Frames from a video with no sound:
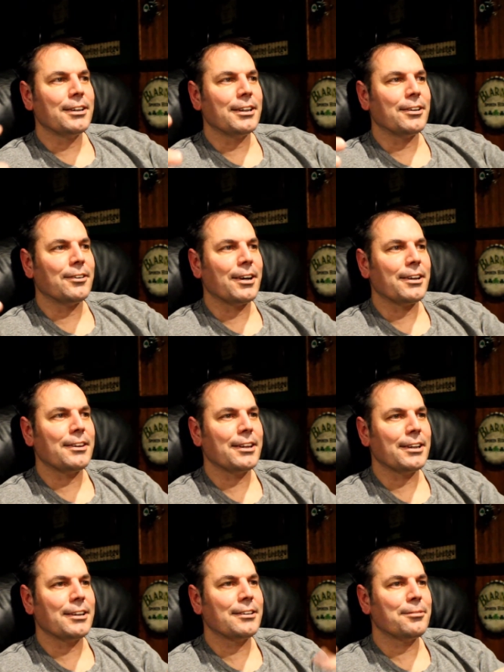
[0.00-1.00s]
you know, I
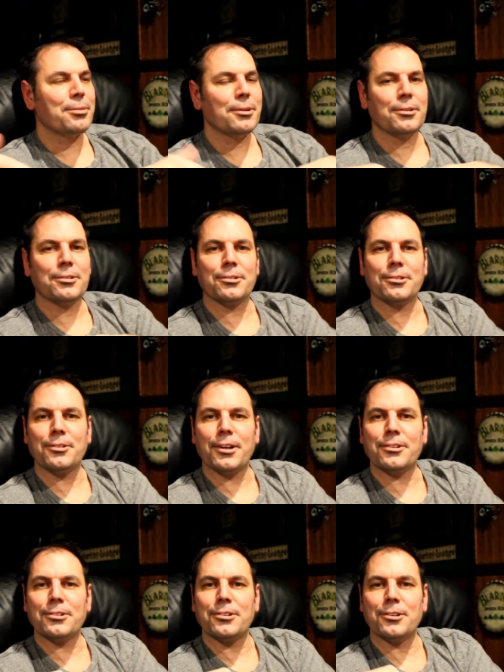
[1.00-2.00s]
think producers,
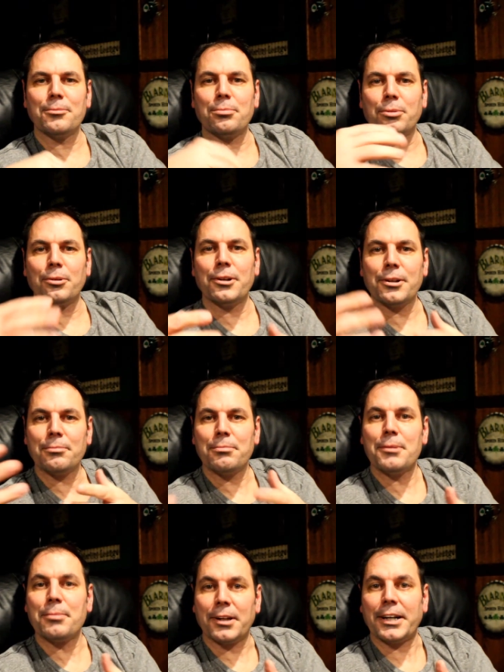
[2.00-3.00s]
directors should employ
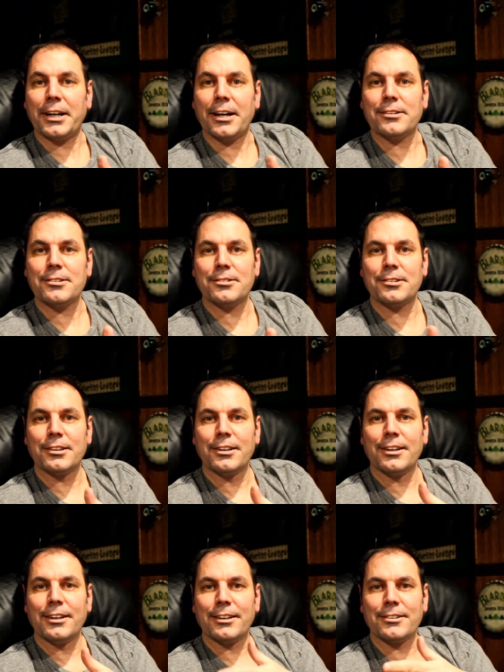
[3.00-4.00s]
people like us.
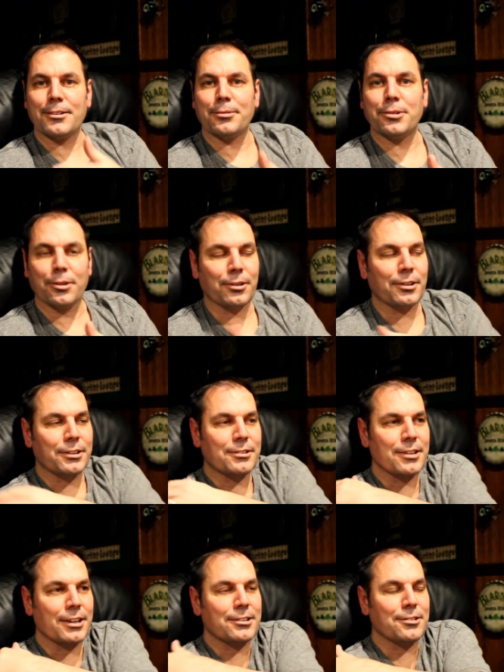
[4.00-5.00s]
Because I'm sure
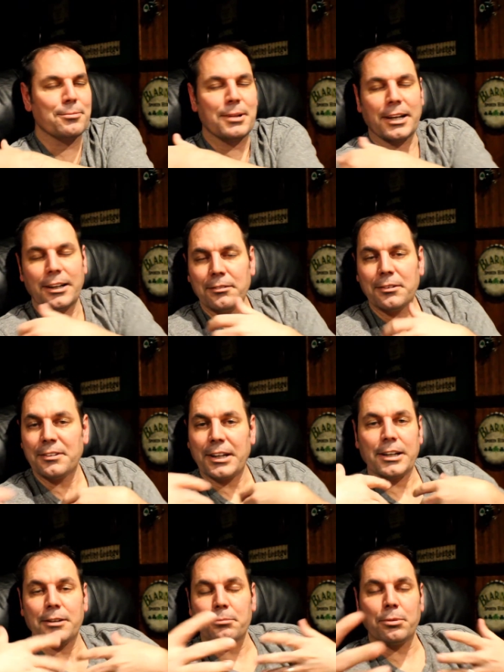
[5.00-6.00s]
it's not just me,
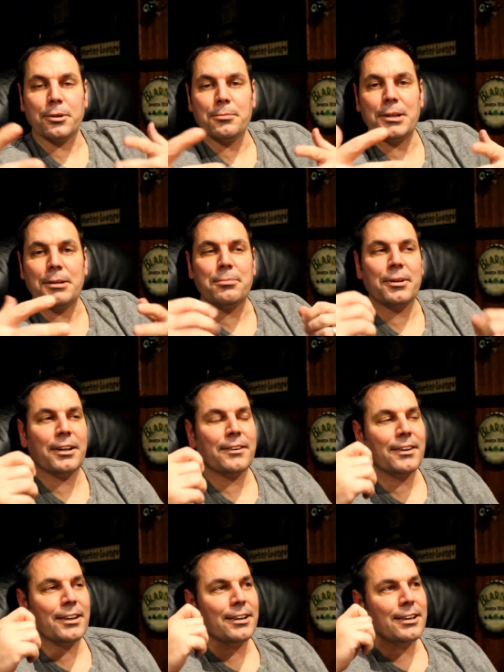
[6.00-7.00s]
they could employ me, but I
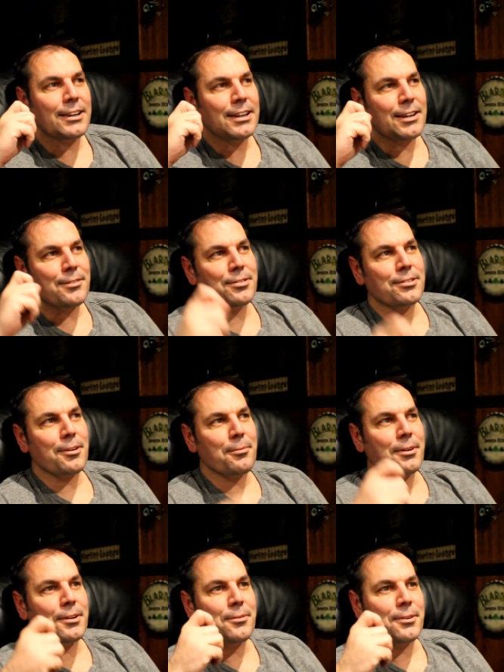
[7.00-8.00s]
think if
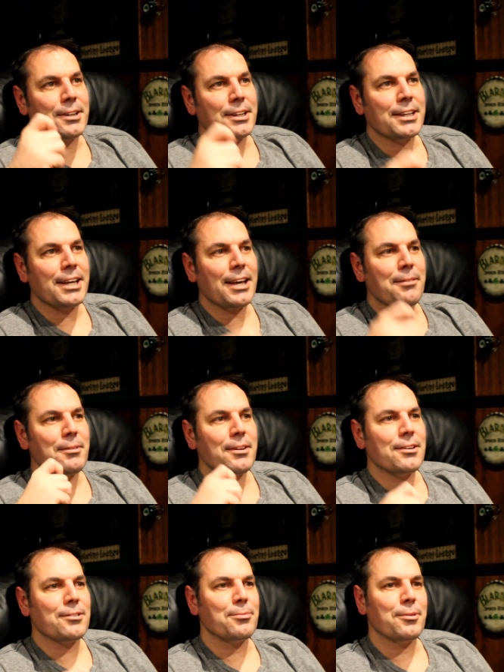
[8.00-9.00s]
somebody would have gave me
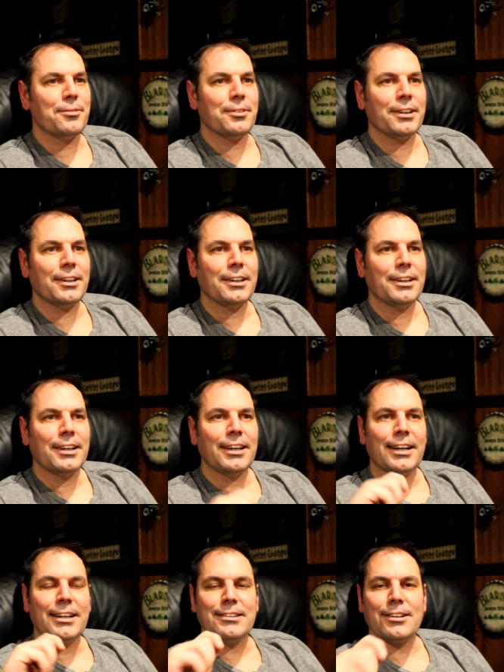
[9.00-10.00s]
this movie
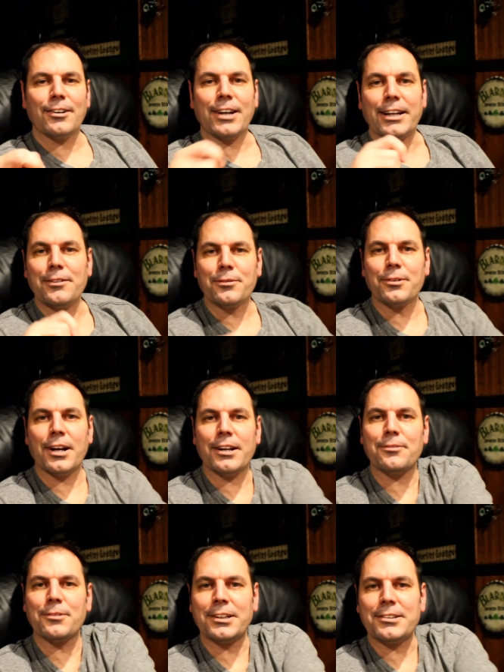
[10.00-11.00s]
and said, okay, we're
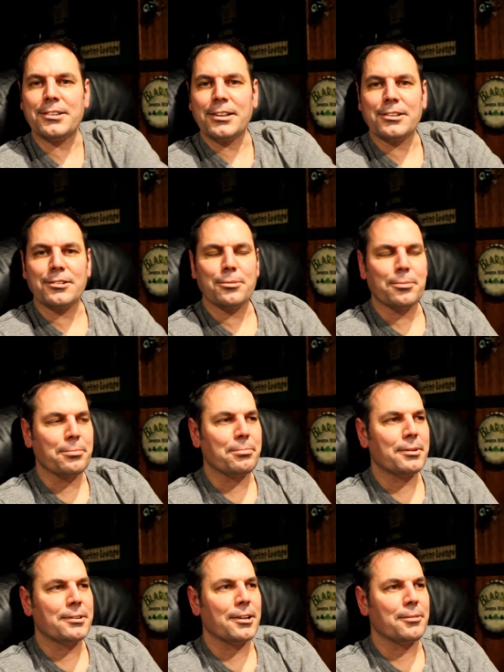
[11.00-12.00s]
not releasing this
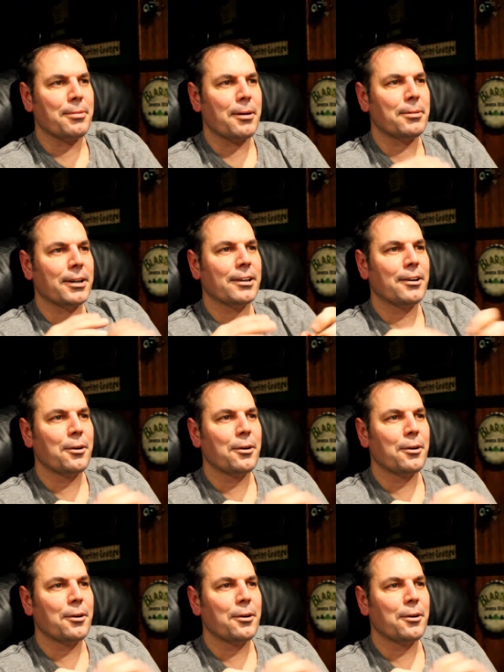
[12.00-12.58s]
to the public,